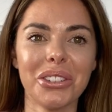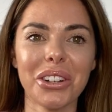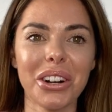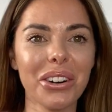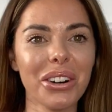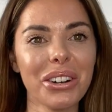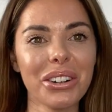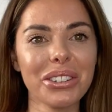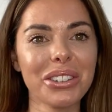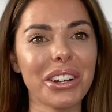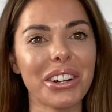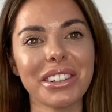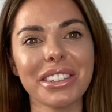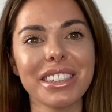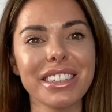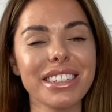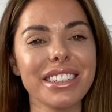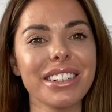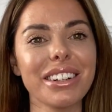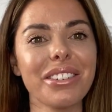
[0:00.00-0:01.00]
all
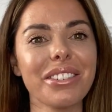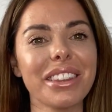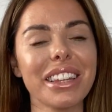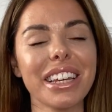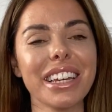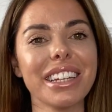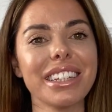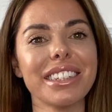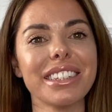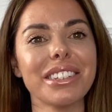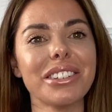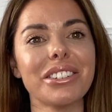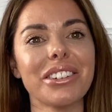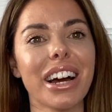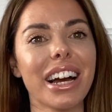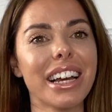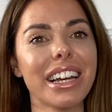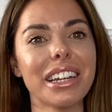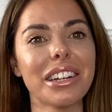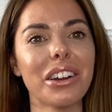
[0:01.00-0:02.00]
doctors are out there to try
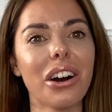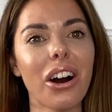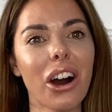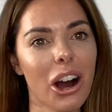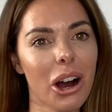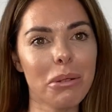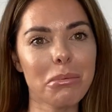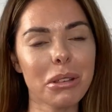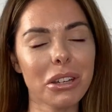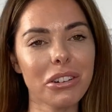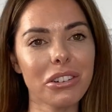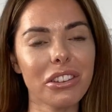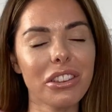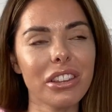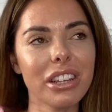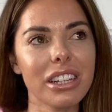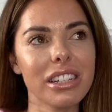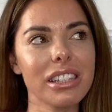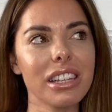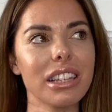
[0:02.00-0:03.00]
and harm you and
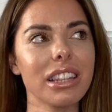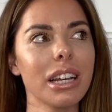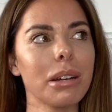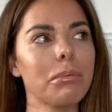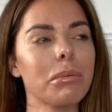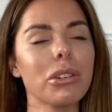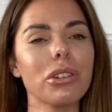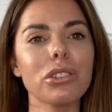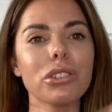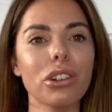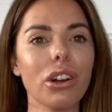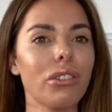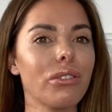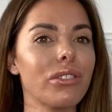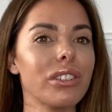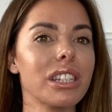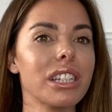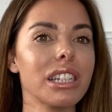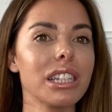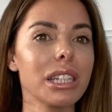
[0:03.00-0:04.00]
things like that, because
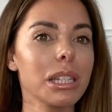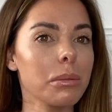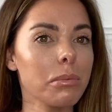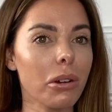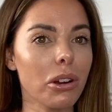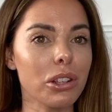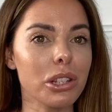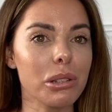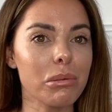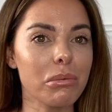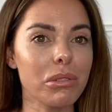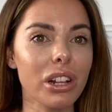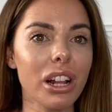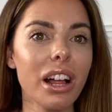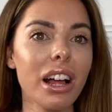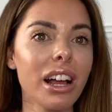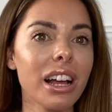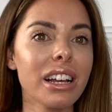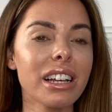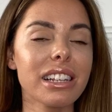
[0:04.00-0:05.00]
obviously there's possible
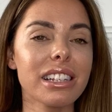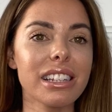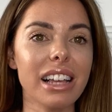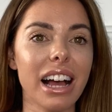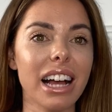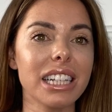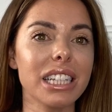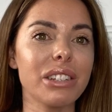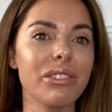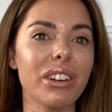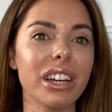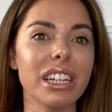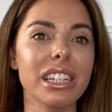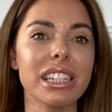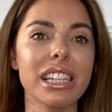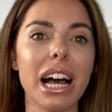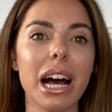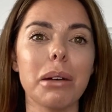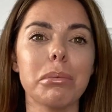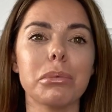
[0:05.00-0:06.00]
side effects
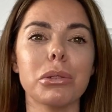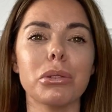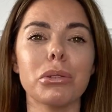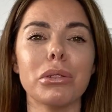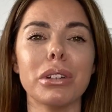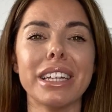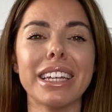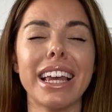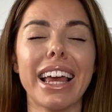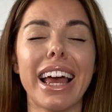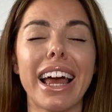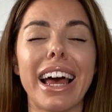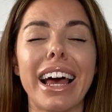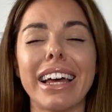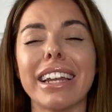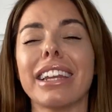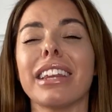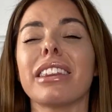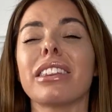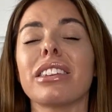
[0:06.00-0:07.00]
to absolutely
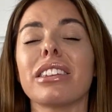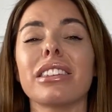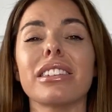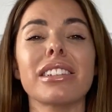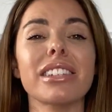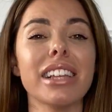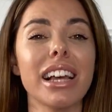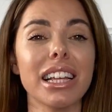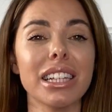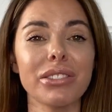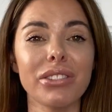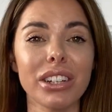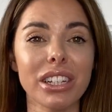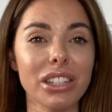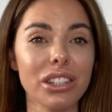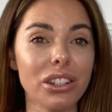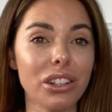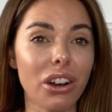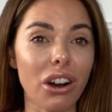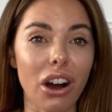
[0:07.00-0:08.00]
anything. The side effects
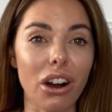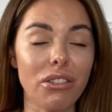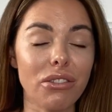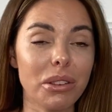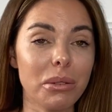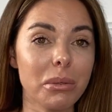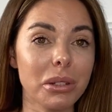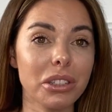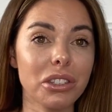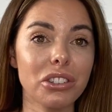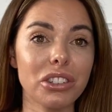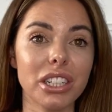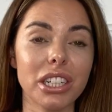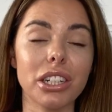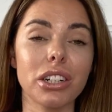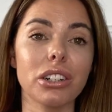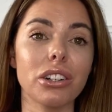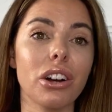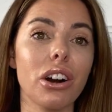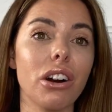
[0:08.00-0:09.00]
to coffee when you're
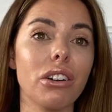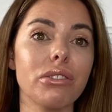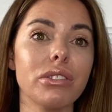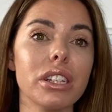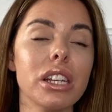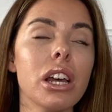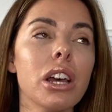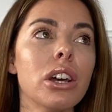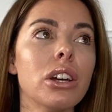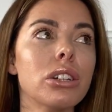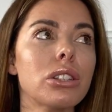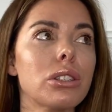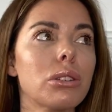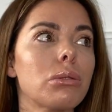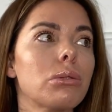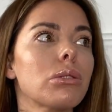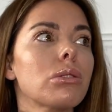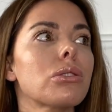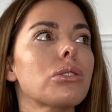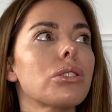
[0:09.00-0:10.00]
drinking coffee. Don't
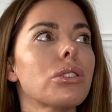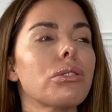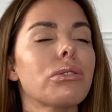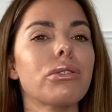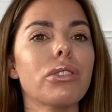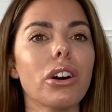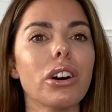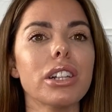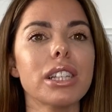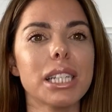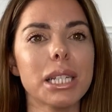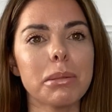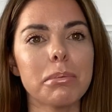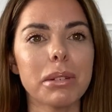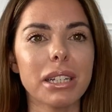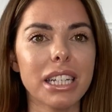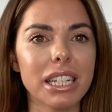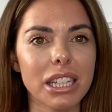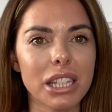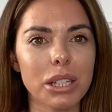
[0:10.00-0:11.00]
look so far
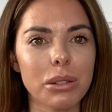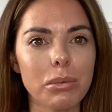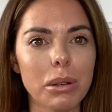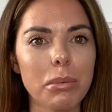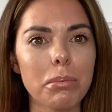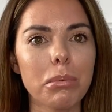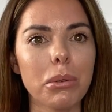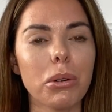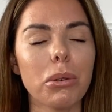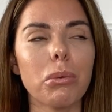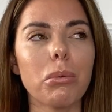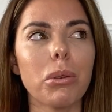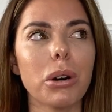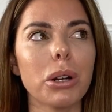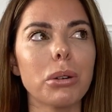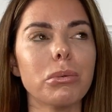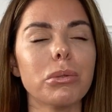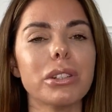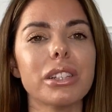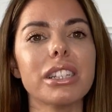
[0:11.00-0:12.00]
deeply into it, but what I
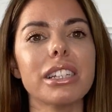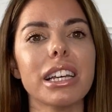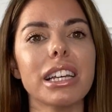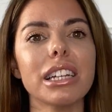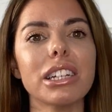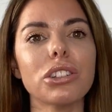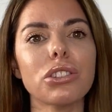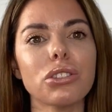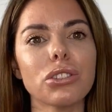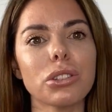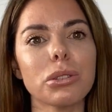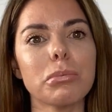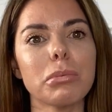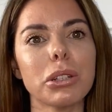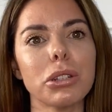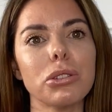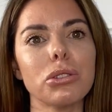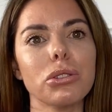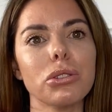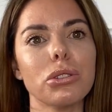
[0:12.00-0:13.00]
would say is just make
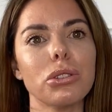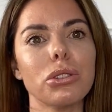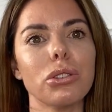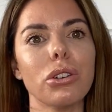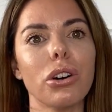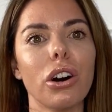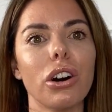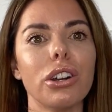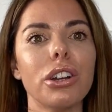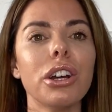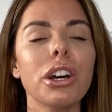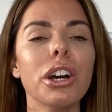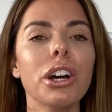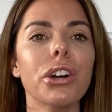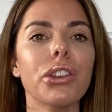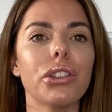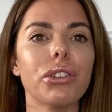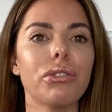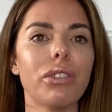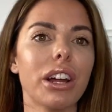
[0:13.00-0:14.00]
sure you're on
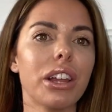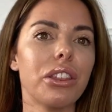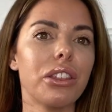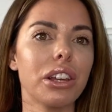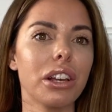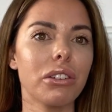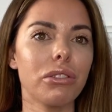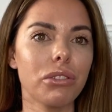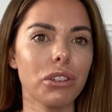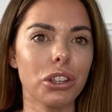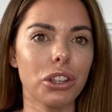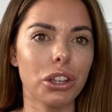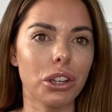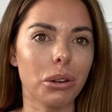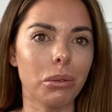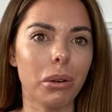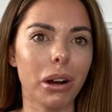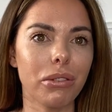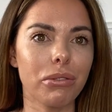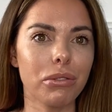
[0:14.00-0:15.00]
the right thing for you
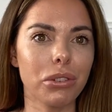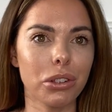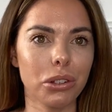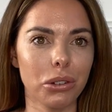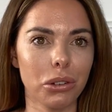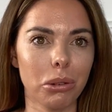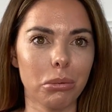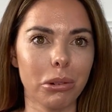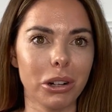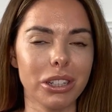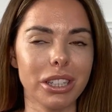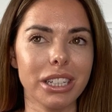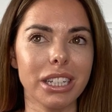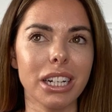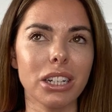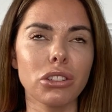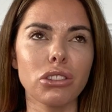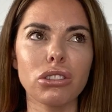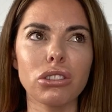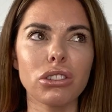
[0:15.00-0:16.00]
and for your body,
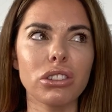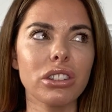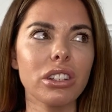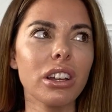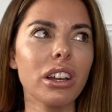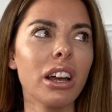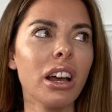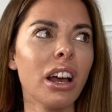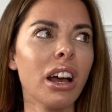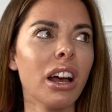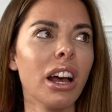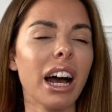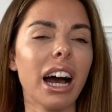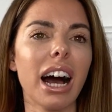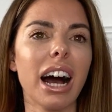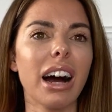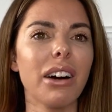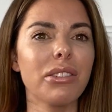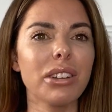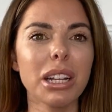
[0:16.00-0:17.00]
and just to
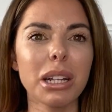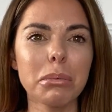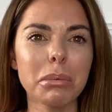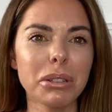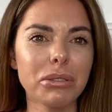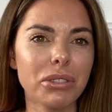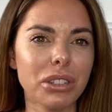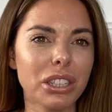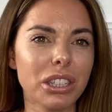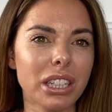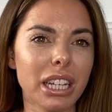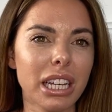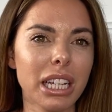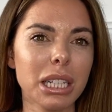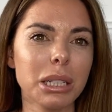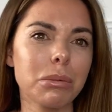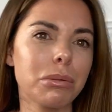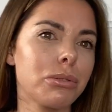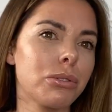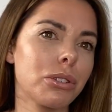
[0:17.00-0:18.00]
have a little bit of research
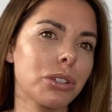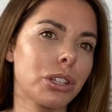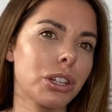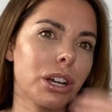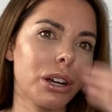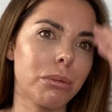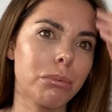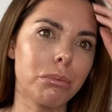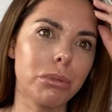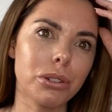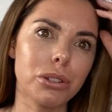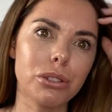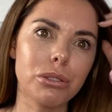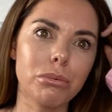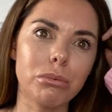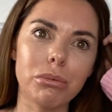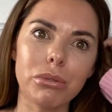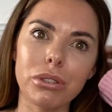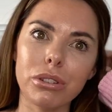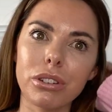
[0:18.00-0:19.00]
before you go and put
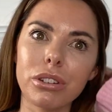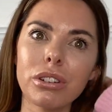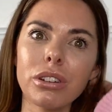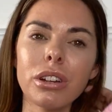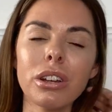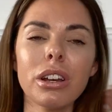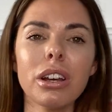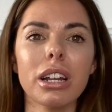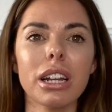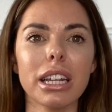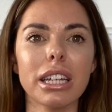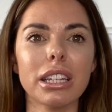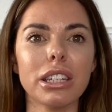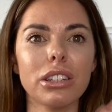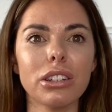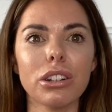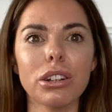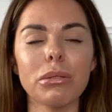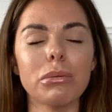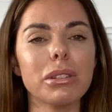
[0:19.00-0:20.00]
something, like you
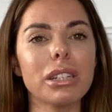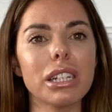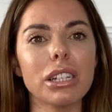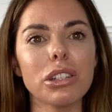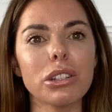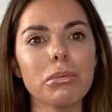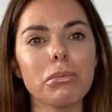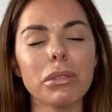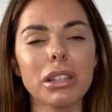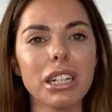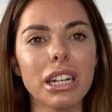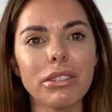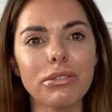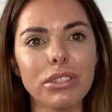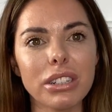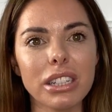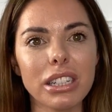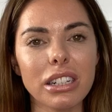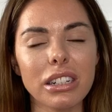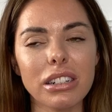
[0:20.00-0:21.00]
go and take something every
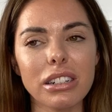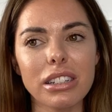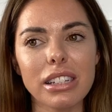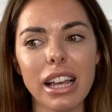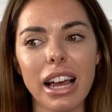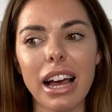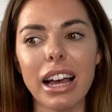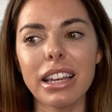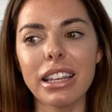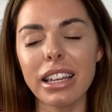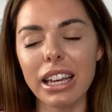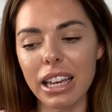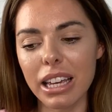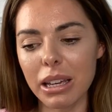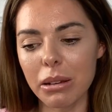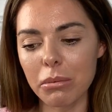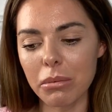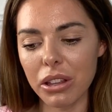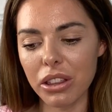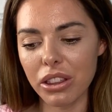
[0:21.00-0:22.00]
single day
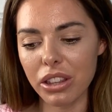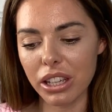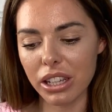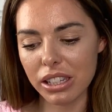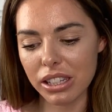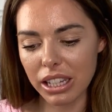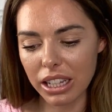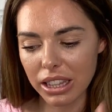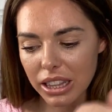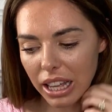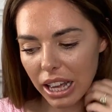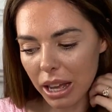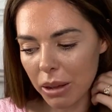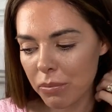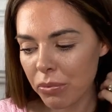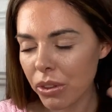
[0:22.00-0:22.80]
and things like that.